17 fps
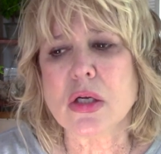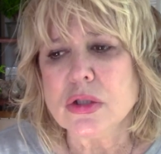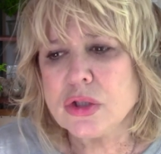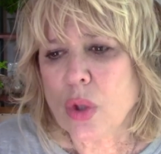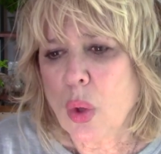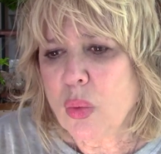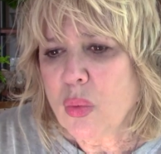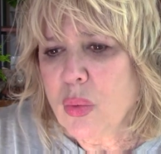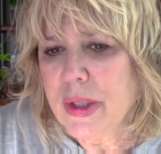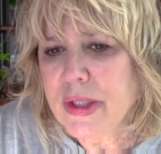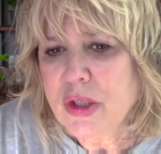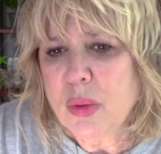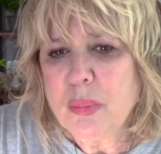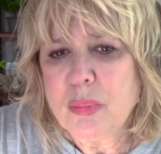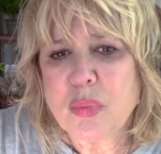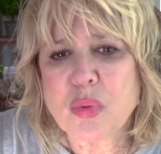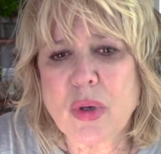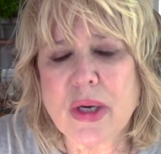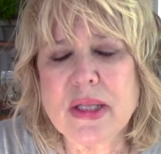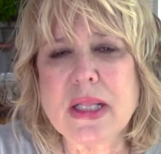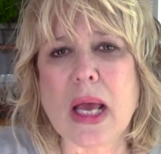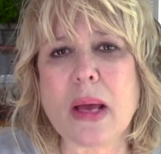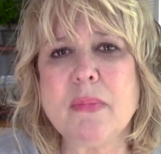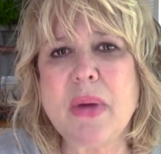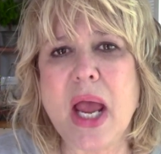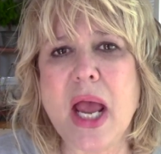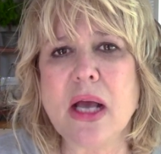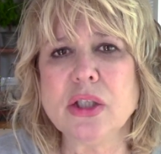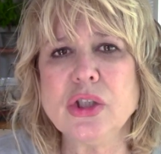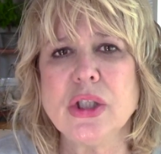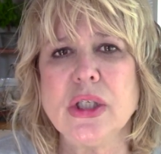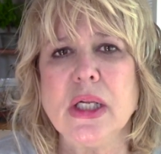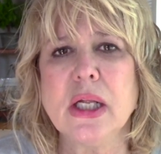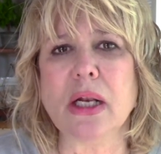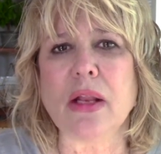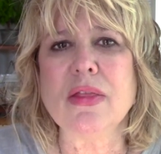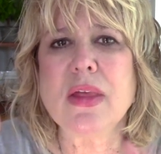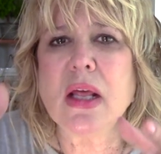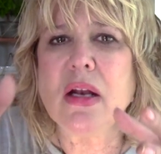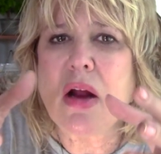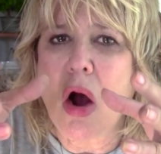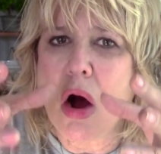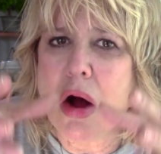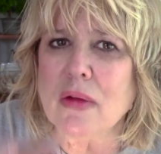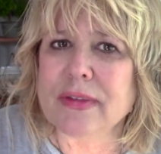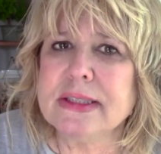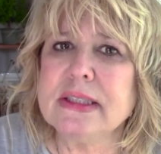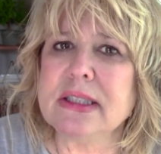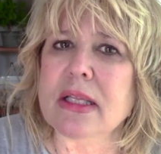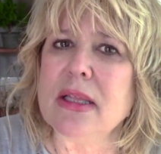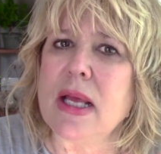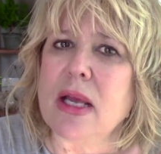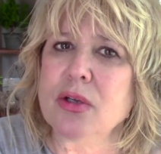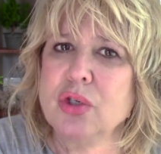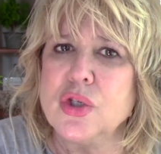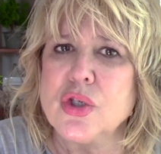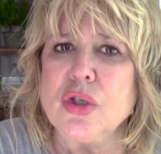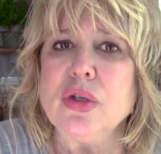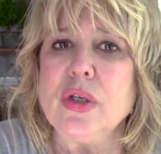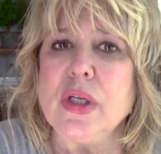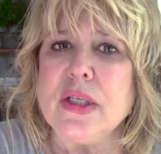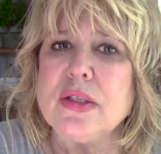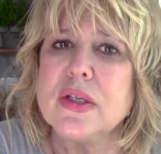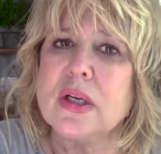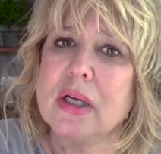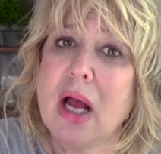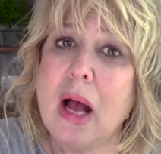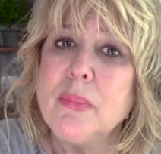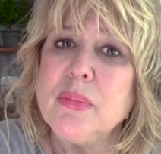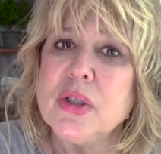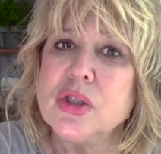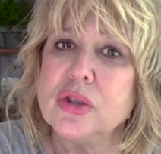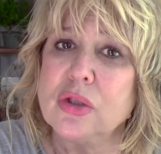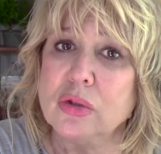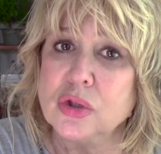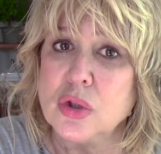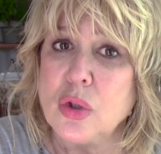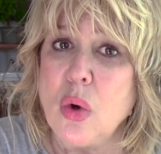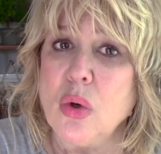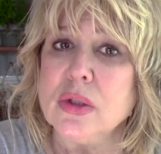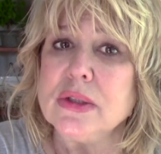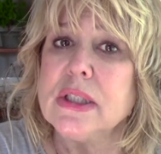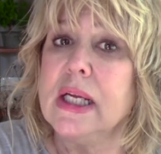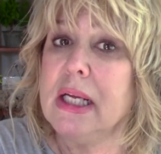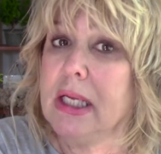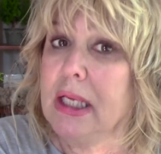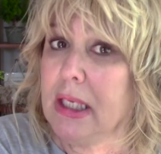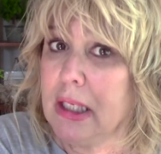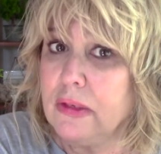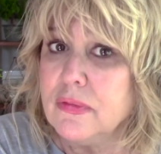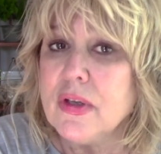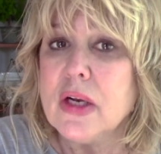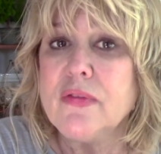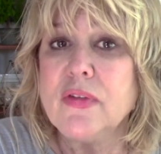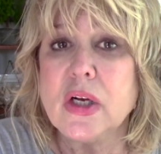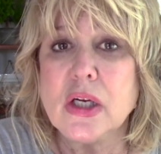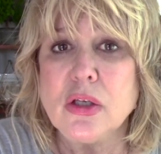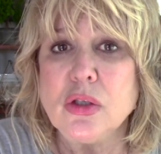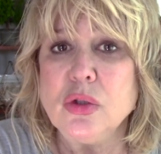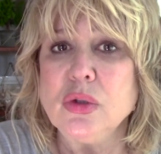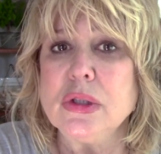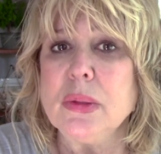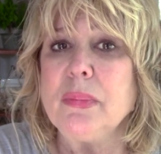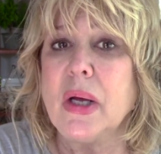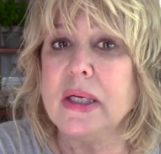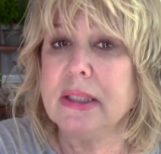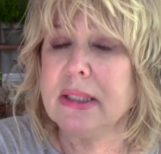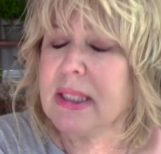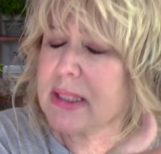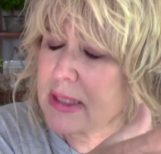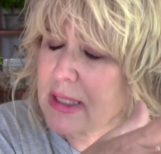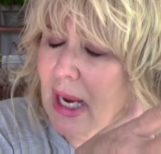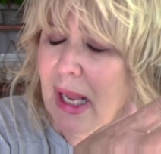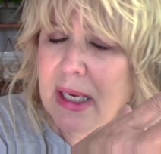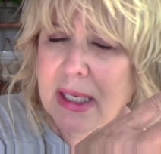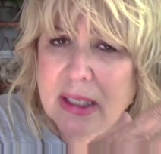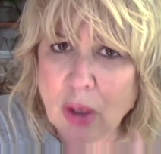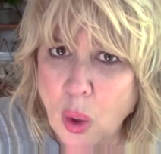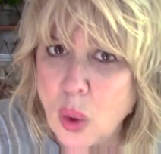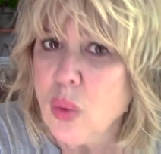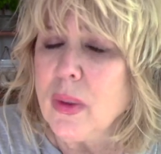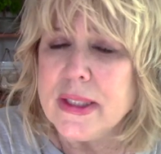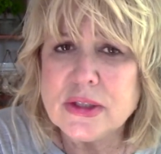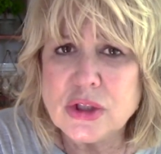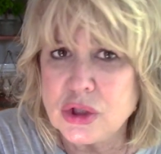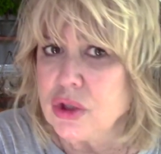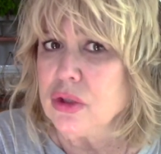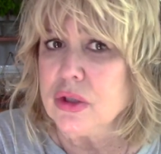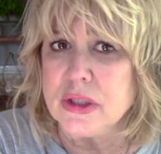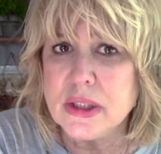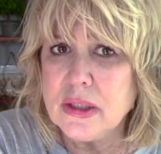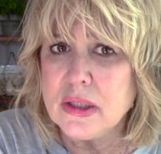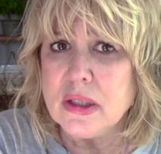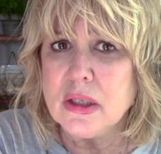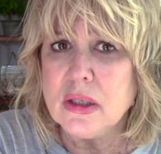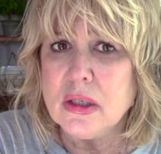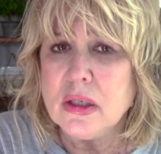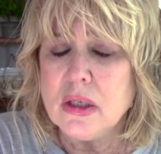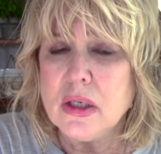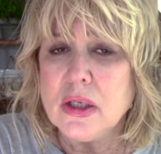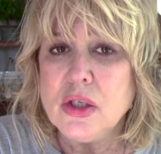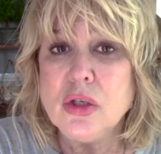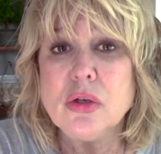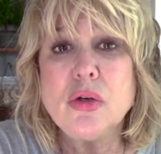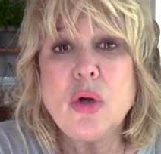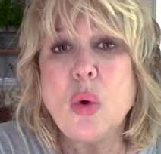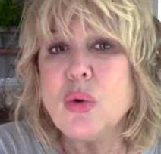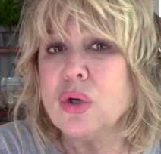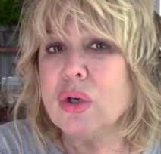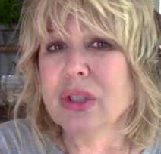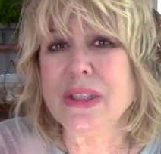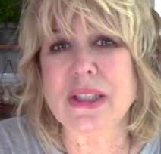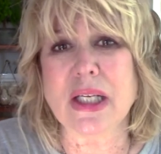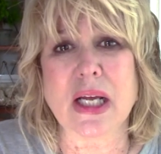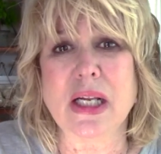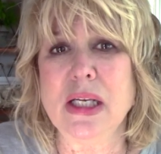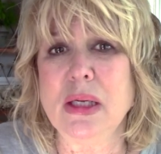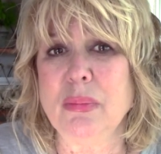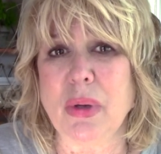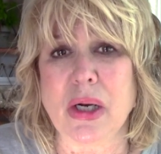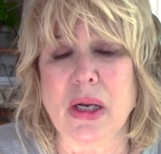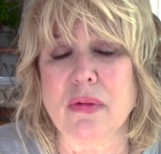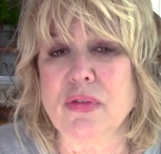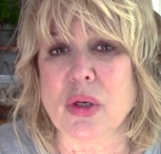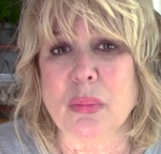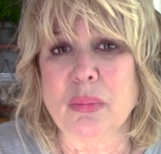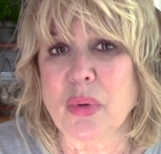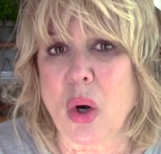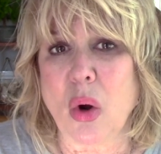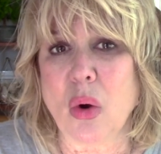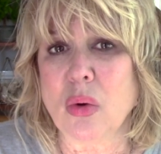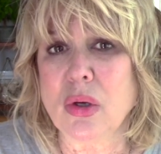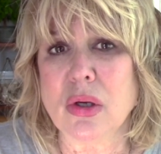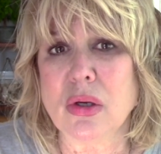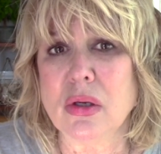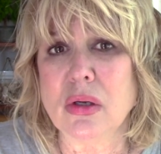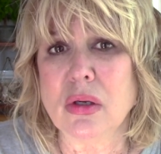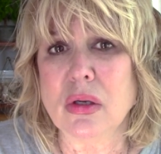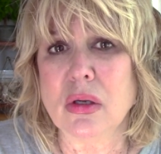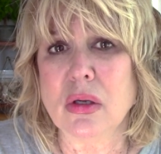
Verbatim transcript: So when you bring that passion in, then all of a sudden that journey to accomplish those goals, even if it includes abundance, and it always should, you're no good to anybody if you're broke.